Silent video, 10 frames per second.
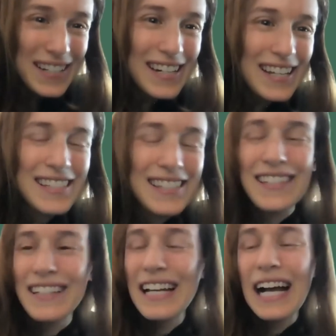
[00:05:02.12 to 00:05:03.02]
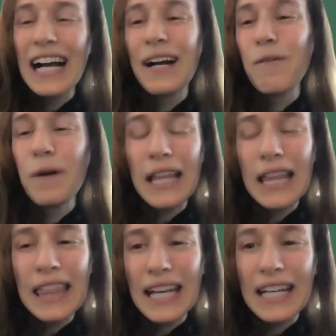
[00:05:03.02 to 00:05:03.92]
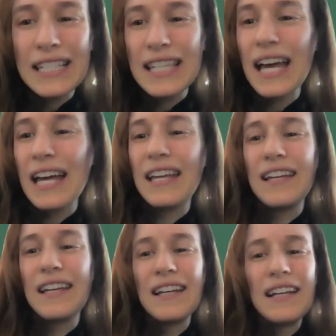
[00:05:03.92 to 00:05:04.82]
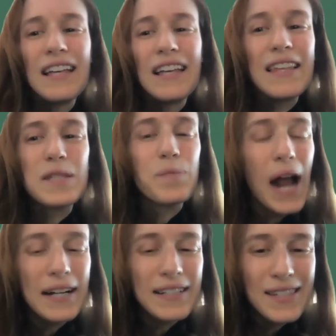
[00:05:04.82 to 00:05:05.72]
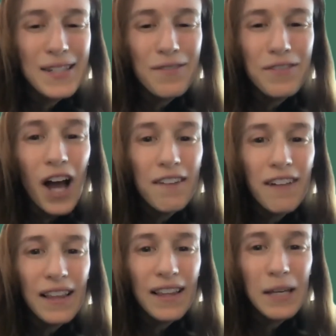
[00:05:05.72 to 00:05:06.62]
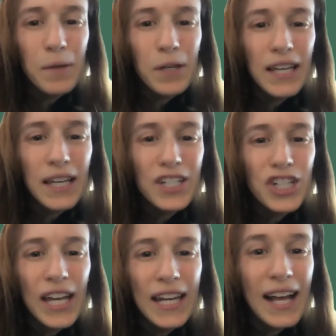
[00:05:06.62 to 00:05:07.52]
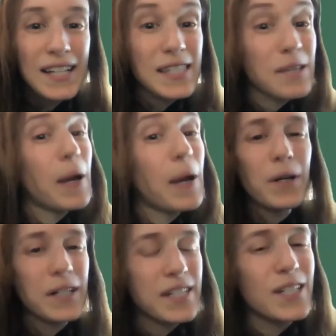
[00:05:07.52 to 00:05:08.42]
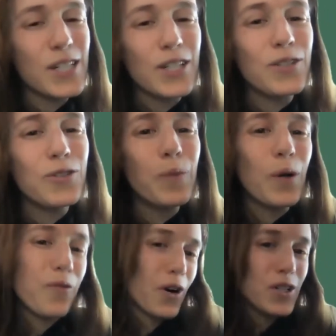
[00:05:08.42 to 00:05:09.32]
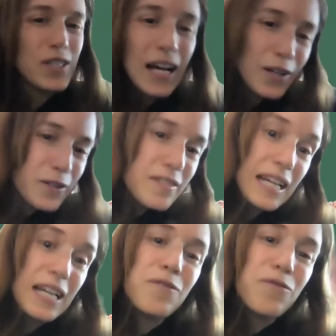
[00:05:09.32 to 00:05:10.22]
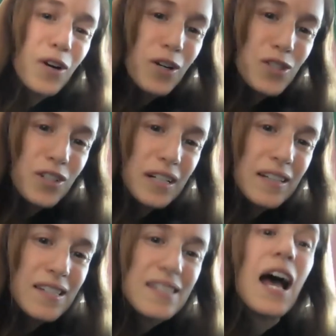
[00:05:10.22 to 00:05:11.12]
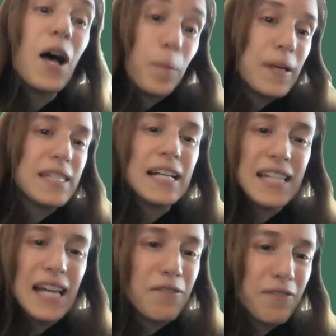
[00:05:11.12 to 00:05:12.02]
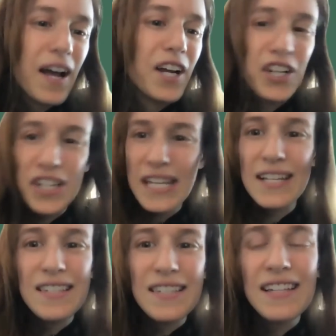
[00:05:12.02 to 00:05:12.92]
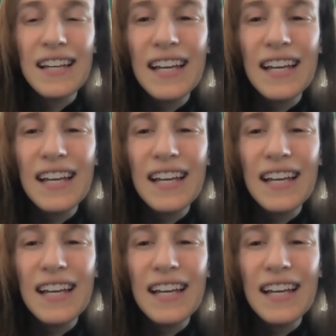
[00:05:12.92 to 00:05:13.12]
It is one of the things that this practice of nonviolent communication has the power to do, both for ourselves and for our students, is help us identify our needs.